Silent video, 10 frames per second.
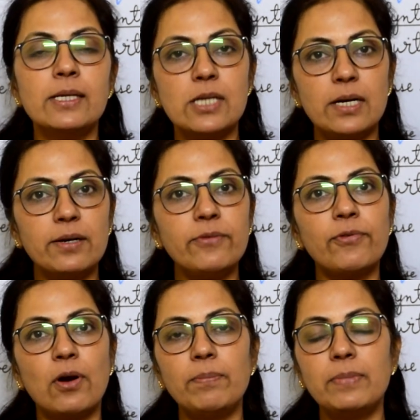Children,
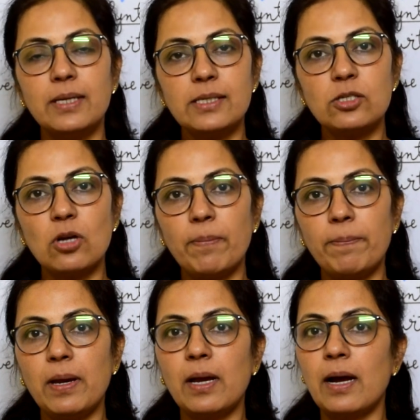from this
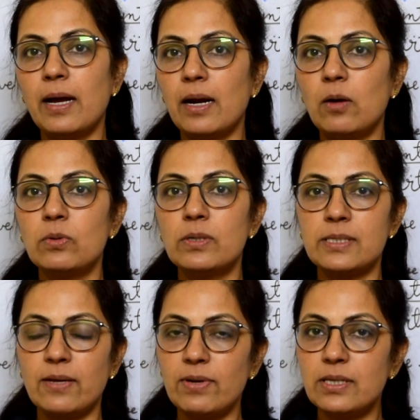topic around
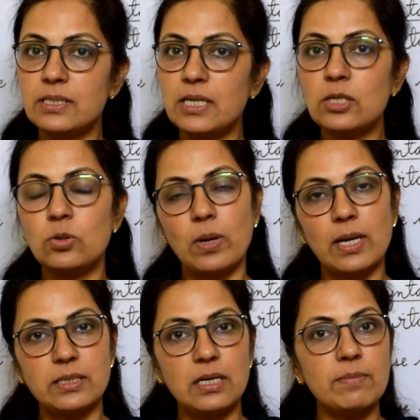17 to
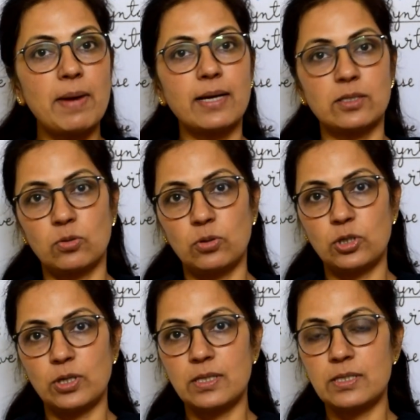18 marks
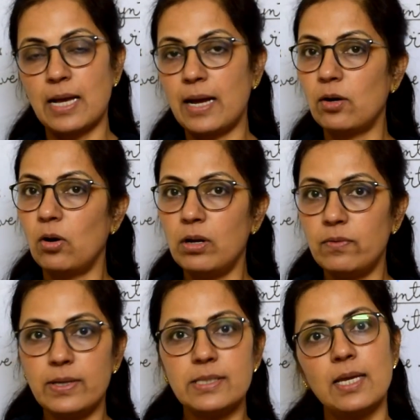questions are
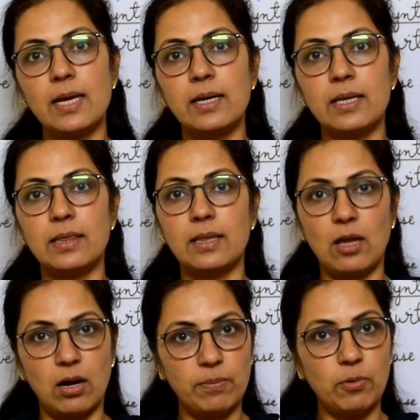always there in
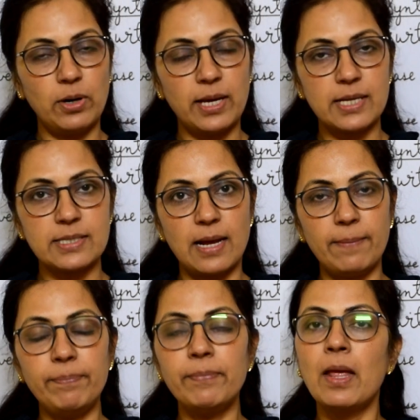your board exam.